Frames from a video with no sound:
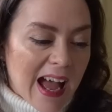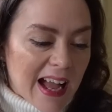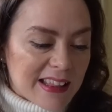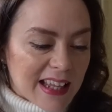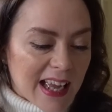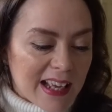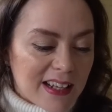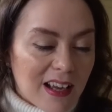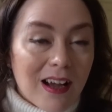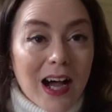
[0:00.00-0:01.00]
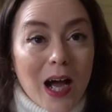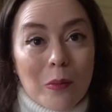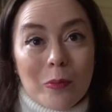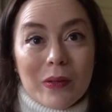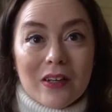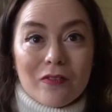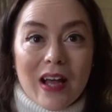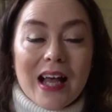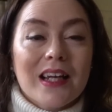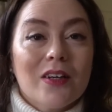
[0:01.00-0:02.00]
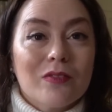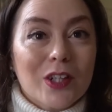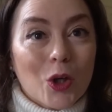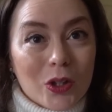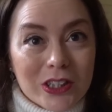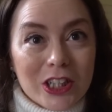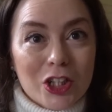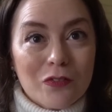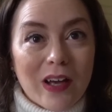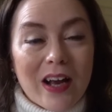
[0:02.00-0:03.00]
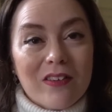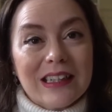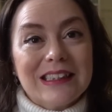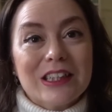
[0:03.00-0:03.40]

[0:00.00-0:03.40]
And then I'm a big fan of the Cottage Fairies